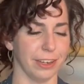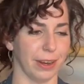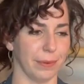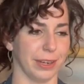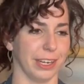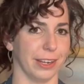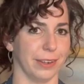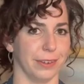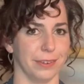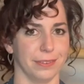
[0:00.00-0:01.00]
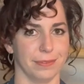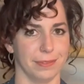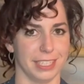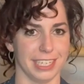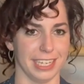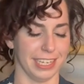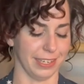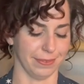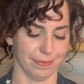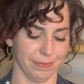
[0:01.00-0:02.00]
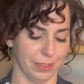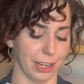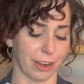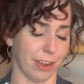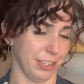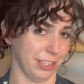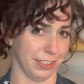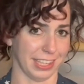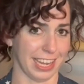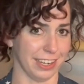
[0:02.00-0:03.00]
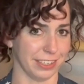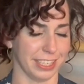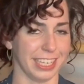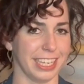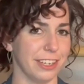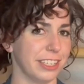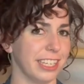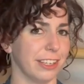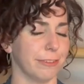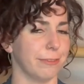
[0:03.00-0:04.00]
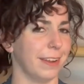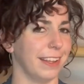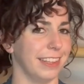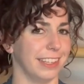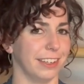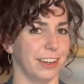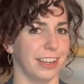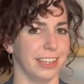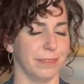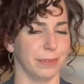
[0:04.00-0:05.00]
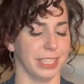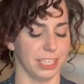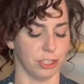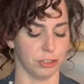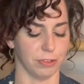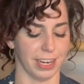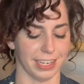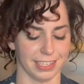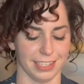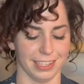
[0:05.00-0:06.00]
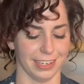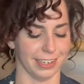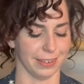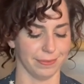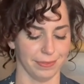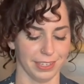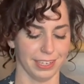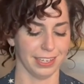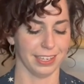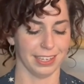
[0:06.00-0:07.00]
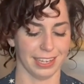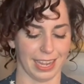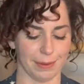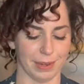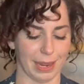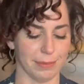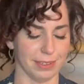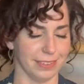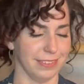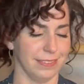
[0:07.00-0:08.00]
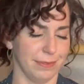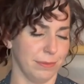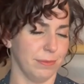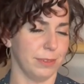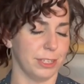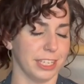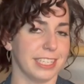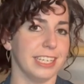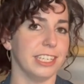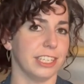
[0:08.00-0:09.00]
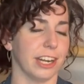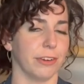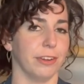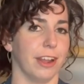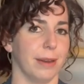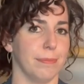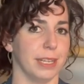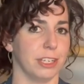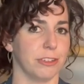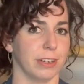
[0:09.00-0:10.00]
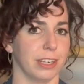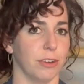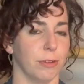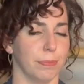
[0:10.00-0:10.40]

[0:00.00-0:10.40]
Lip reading: want to go see a concert that year or something. Like usually they're fun. They're not really strict. I'm just in general, not a big strict goal